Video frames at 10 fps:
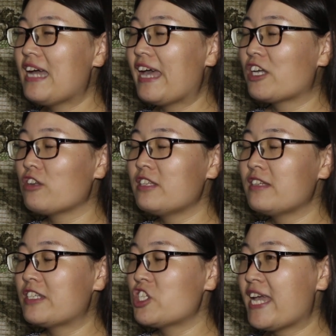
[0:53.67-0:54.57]
I got
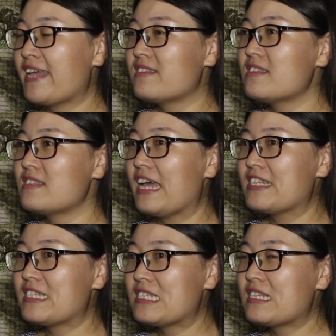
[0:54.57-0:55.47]
a chance, I
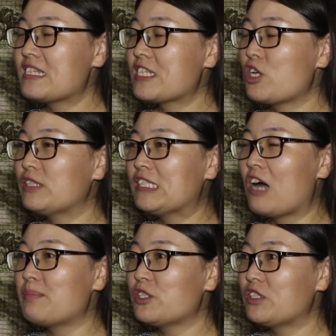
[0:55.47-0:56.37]
seized this golden
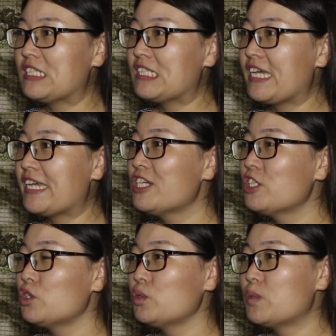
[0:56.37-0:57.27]
opportunity
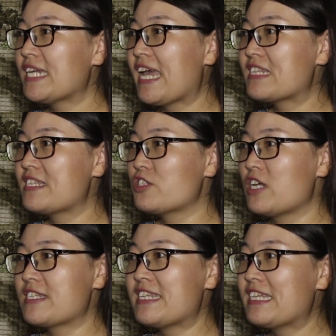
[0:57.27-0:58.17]
to work as a
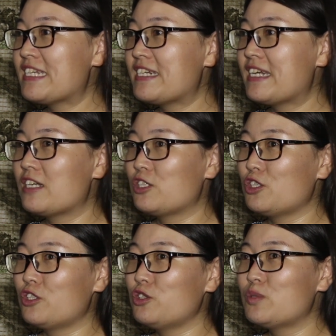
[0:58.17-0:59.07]
translator,
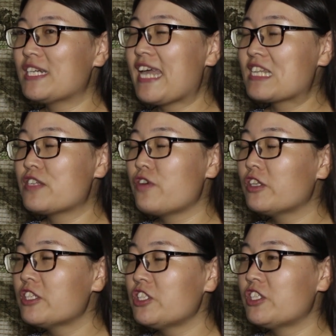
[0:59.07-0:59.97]
to work as a
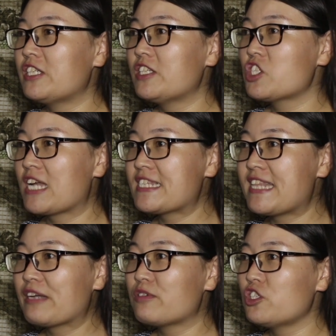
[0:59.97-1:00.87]
volunteer Chinese
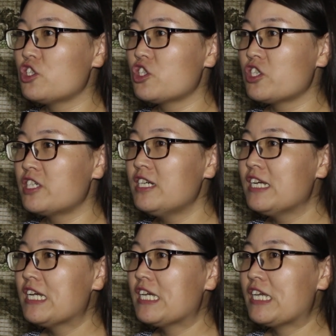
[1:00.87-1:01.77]
language teacher
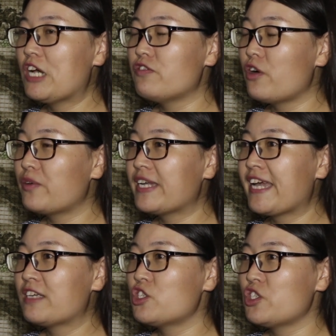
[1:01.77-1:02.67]
in a foreign
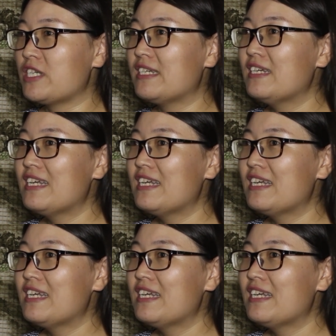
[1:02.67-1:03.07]
country.